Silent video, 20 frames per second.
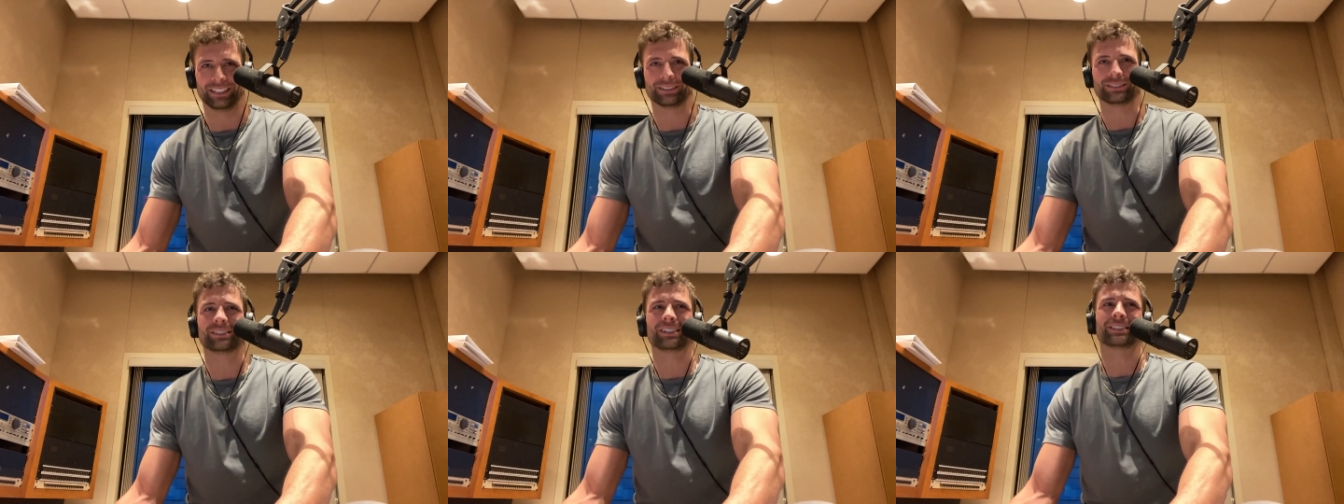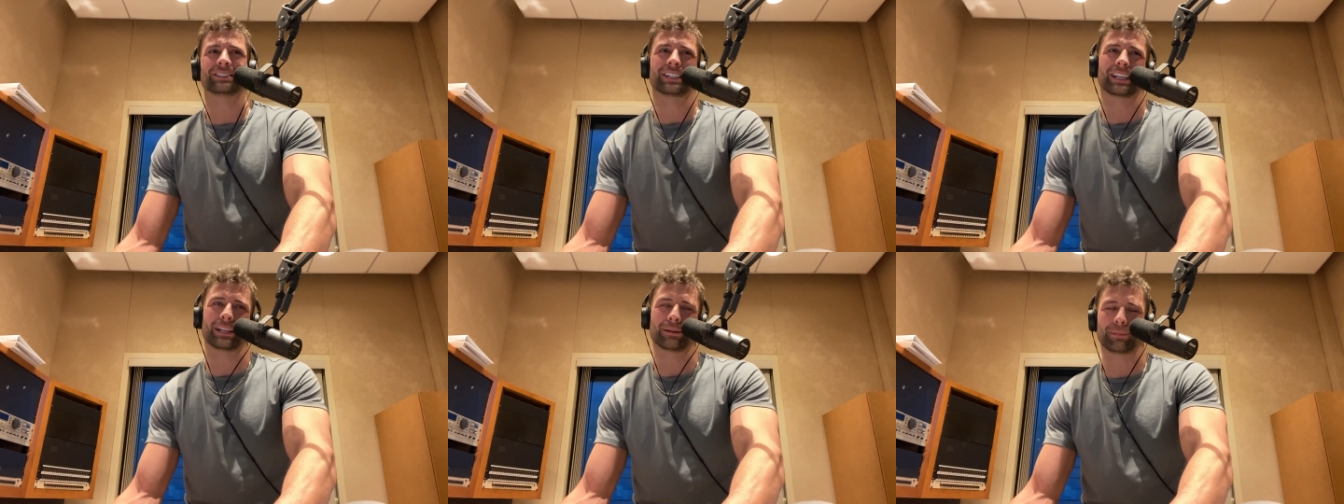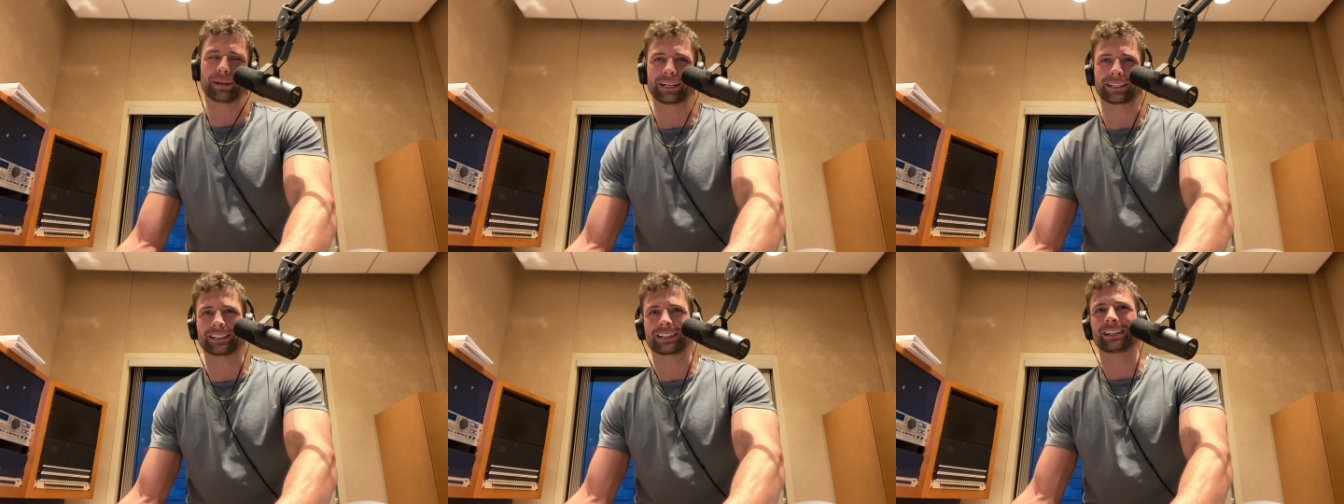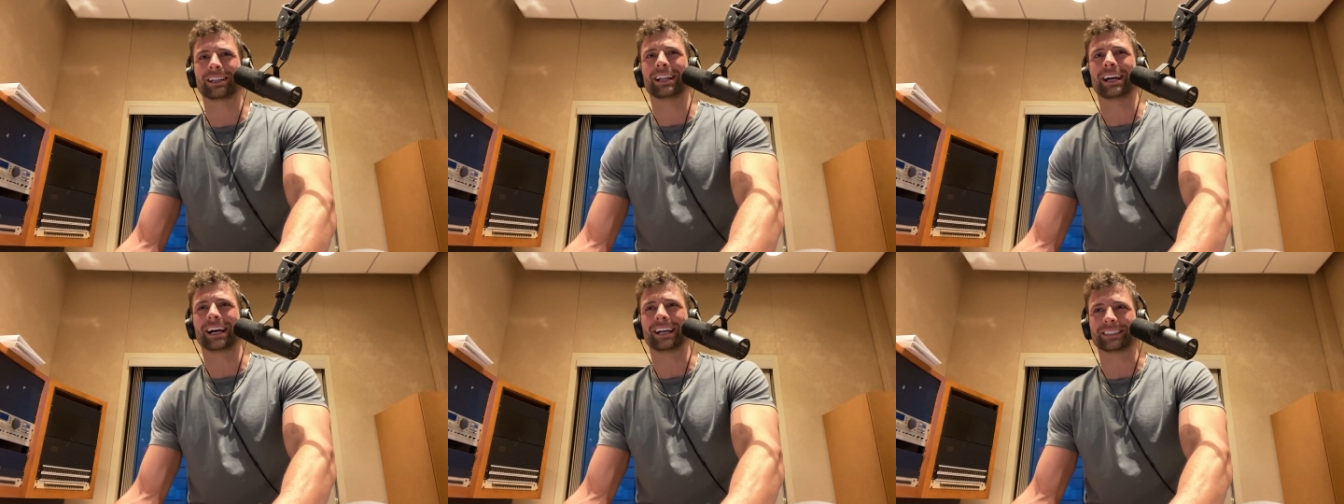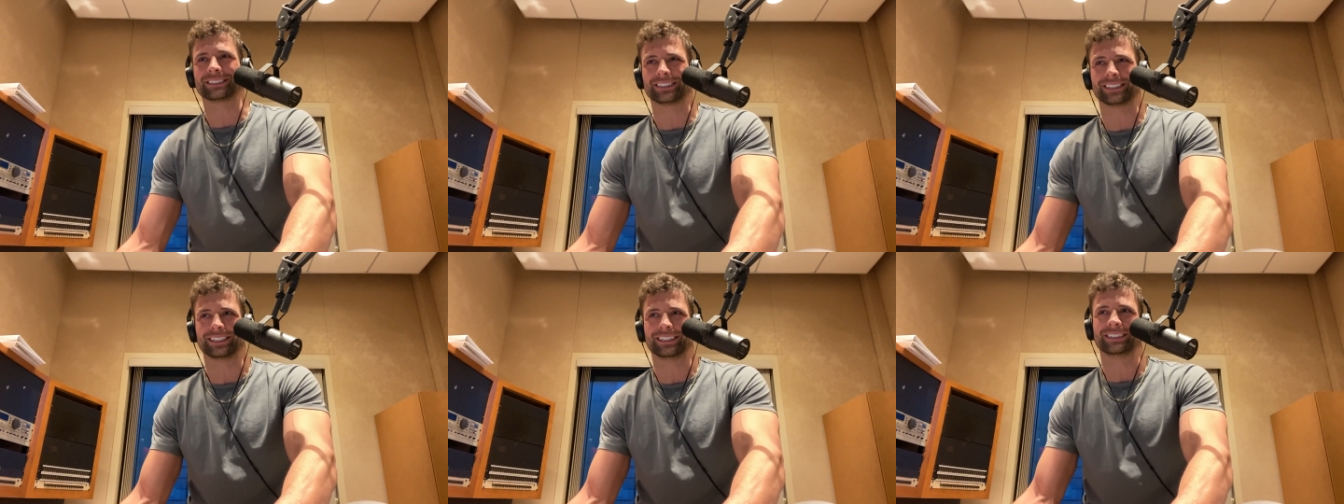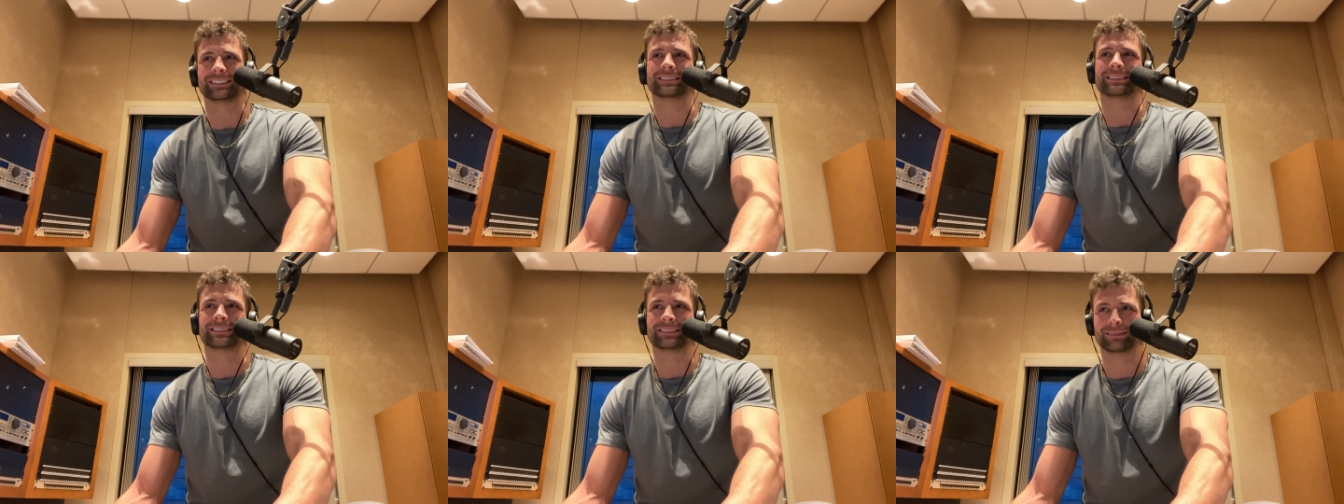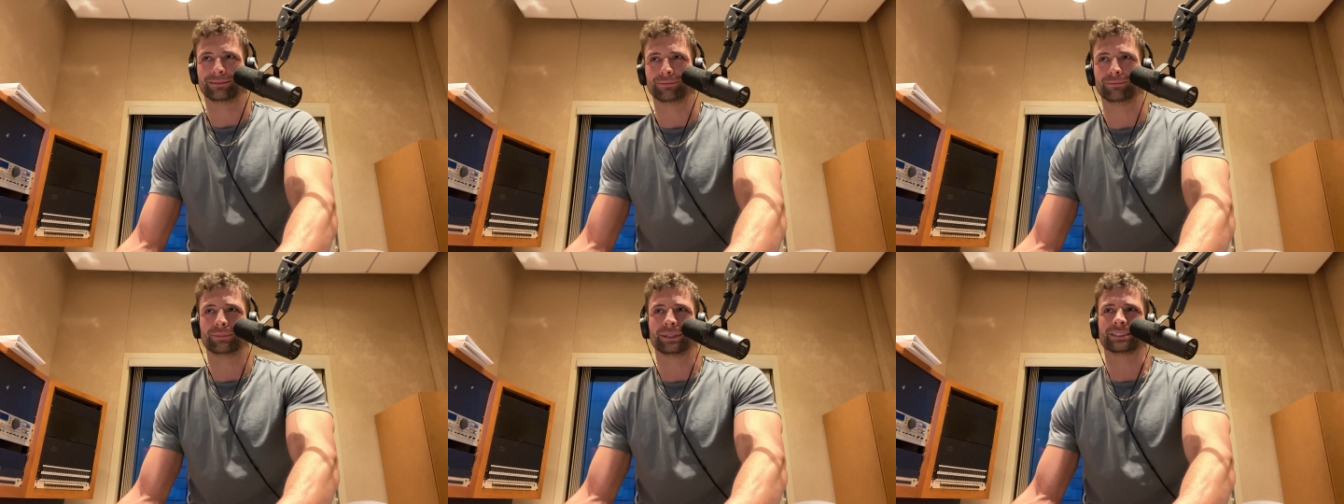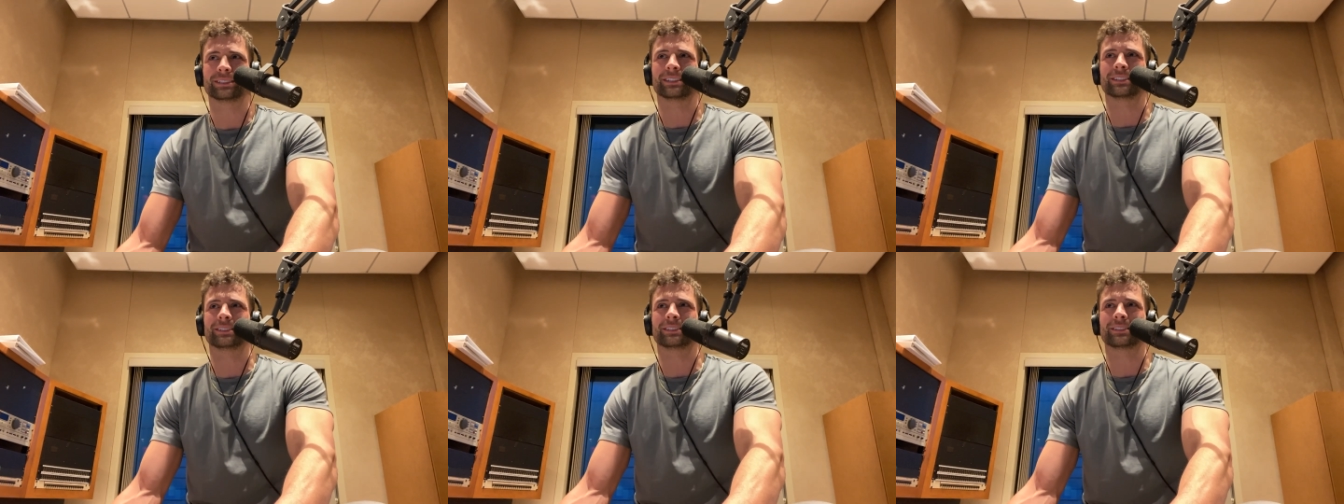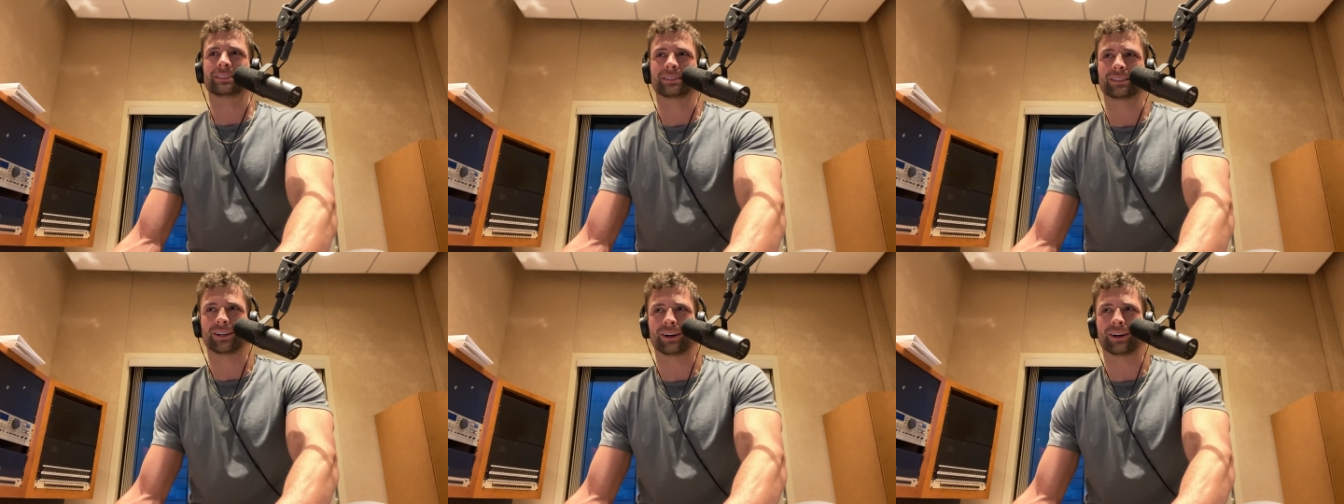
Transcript: no, seriously, get it back to class. And Mrs.